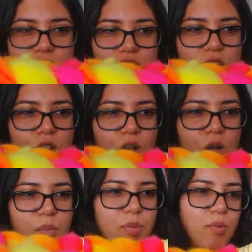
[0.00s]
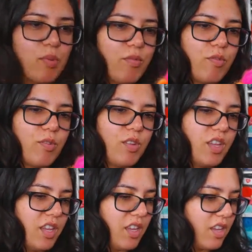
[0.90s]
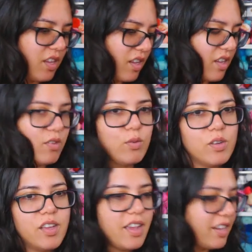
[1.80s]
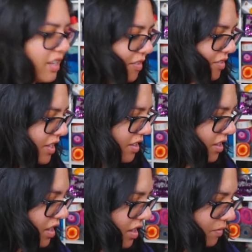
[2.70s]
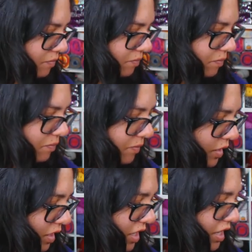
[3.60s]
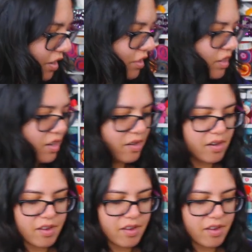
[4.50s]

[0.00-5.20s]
so beautiful. Ooh, I loved it. The other